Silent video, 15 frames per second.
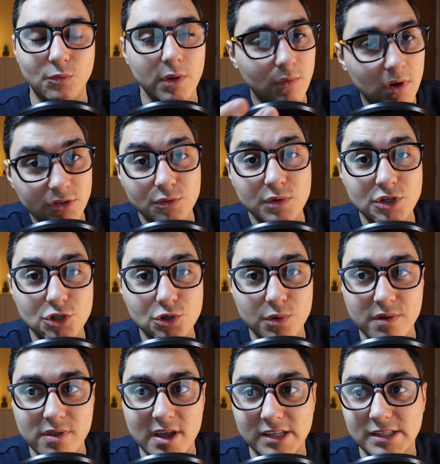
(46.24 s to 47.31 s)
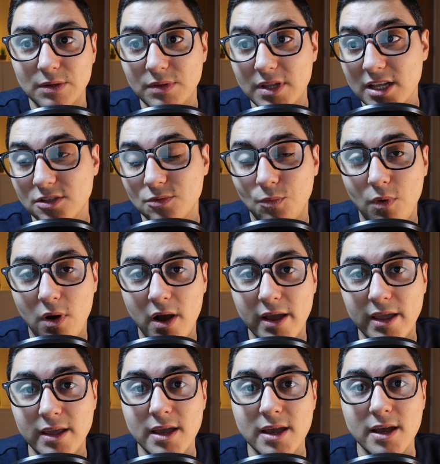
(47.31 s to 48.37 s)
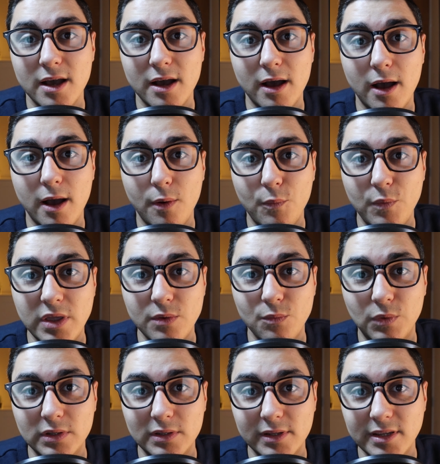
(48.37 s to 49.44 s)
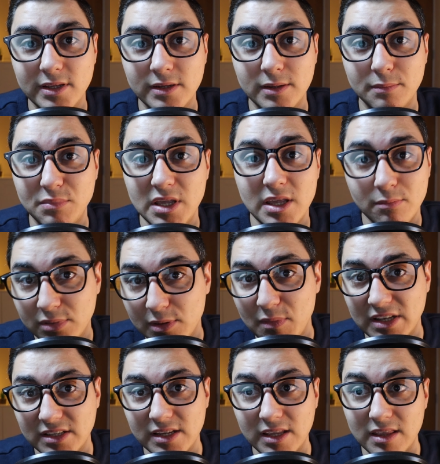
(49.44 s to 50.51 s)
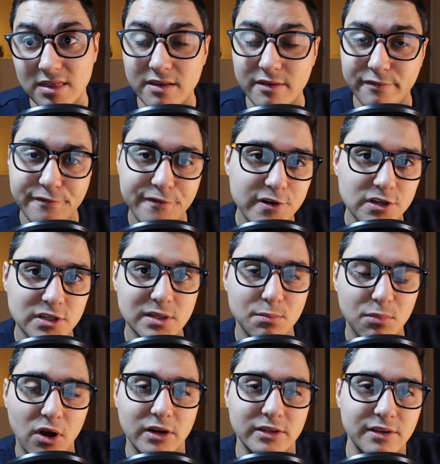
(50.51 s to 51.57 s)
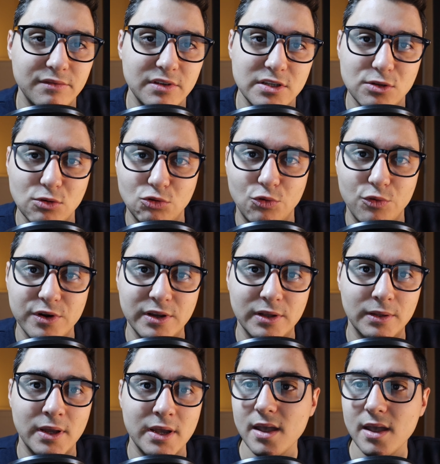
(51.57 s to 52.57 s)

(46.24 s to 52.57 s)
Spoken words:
we want to ensure that. So that's why we will be implementing in the first part of this tutorial